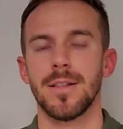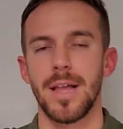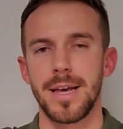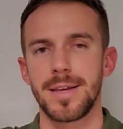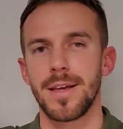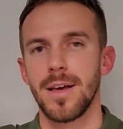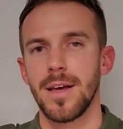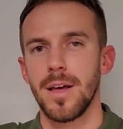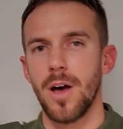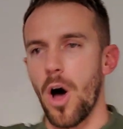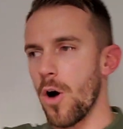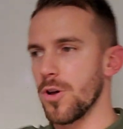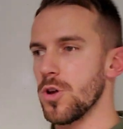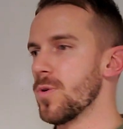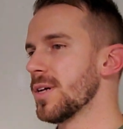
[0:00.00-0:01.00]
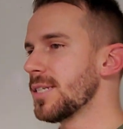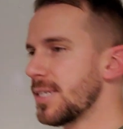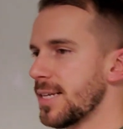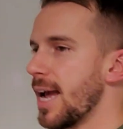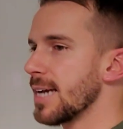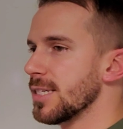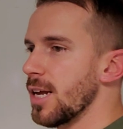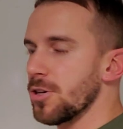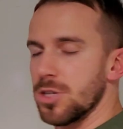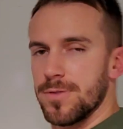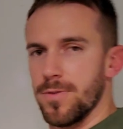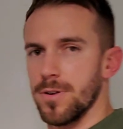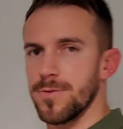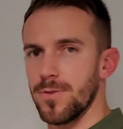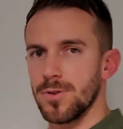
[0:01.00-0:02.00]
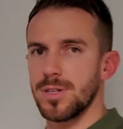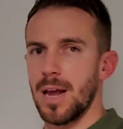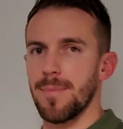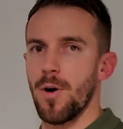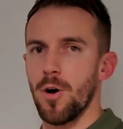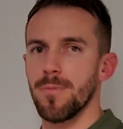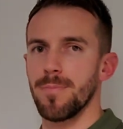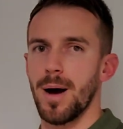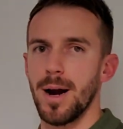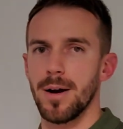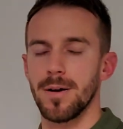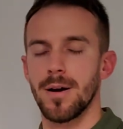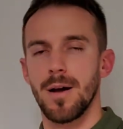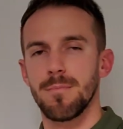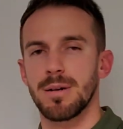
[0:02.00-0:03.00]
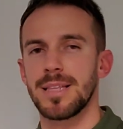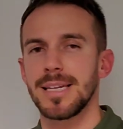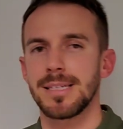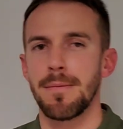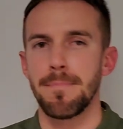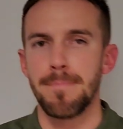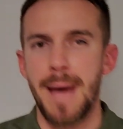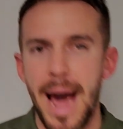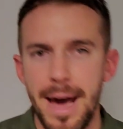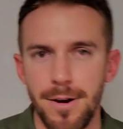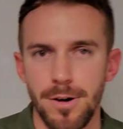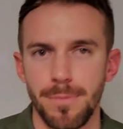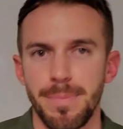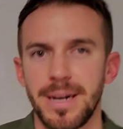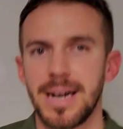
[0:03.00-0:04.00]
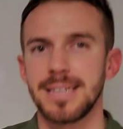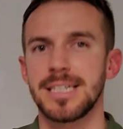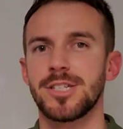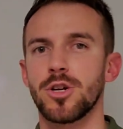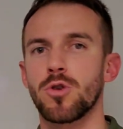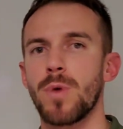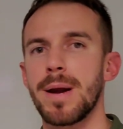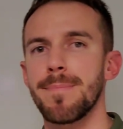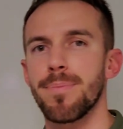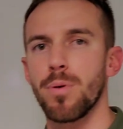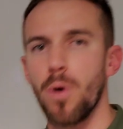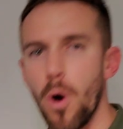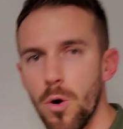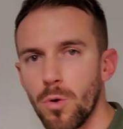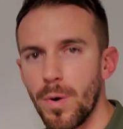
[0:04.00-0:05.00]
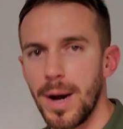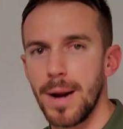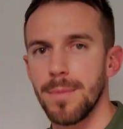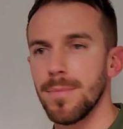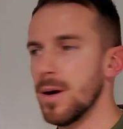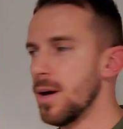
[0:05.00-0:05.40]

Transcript: Like, oh, USDA is not just for a first-time homebuyer, but it doesn't matter because it's a great program.